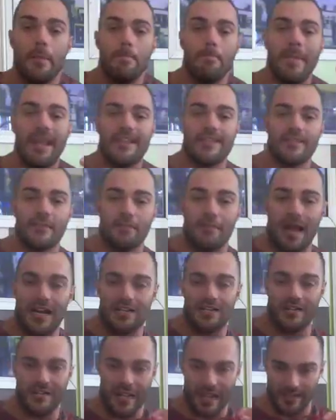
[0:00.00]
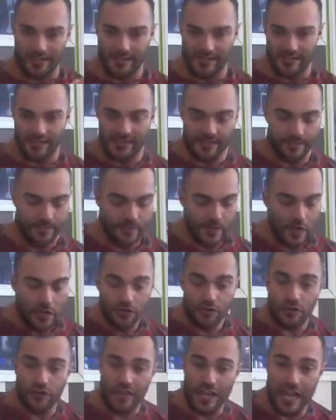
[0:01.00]
Mix and match the answers.
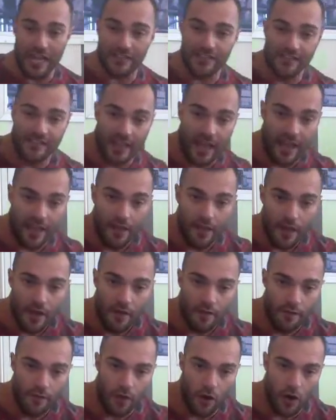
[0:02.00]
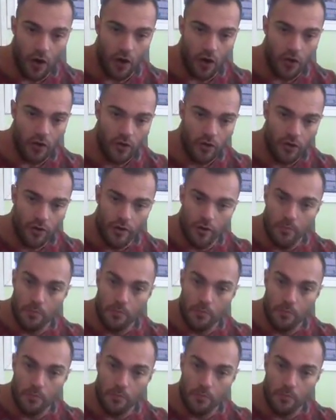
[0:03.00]
So the answer for